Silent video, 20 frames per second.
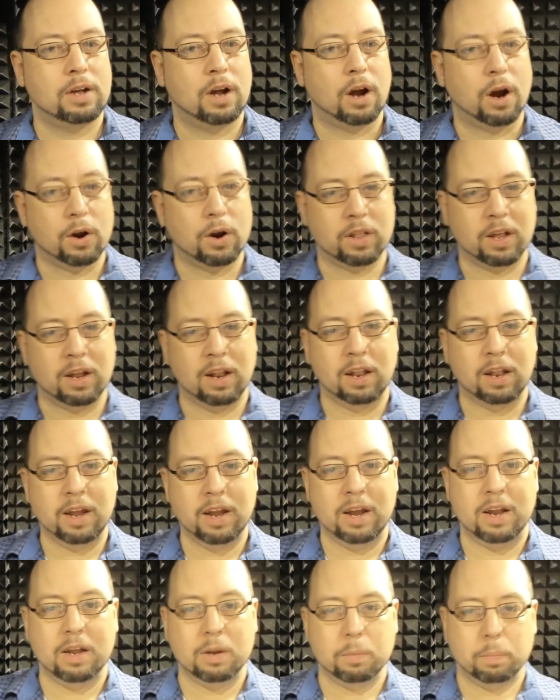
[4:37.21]
Are they
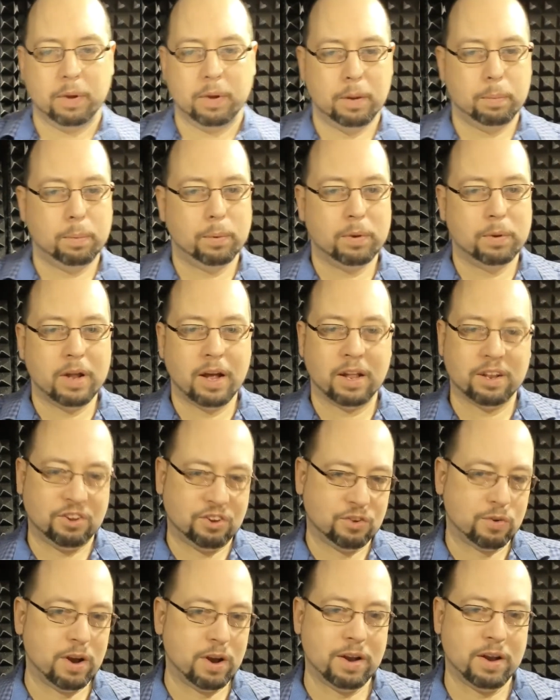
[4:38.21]
leading people down the
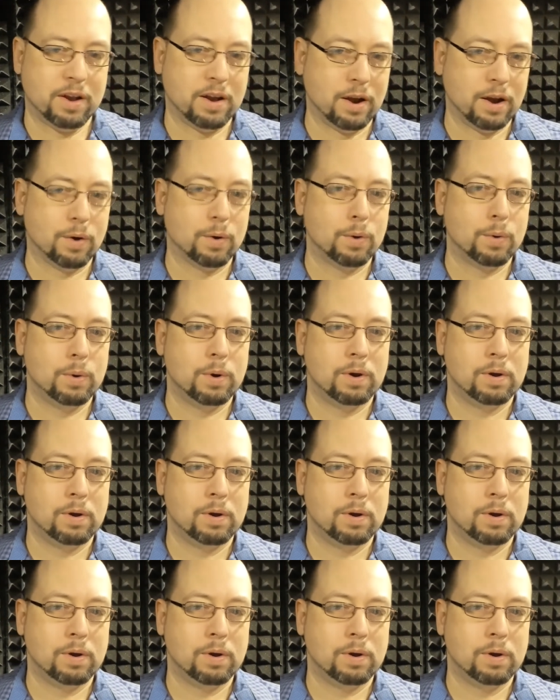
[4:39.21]
straight and narrow?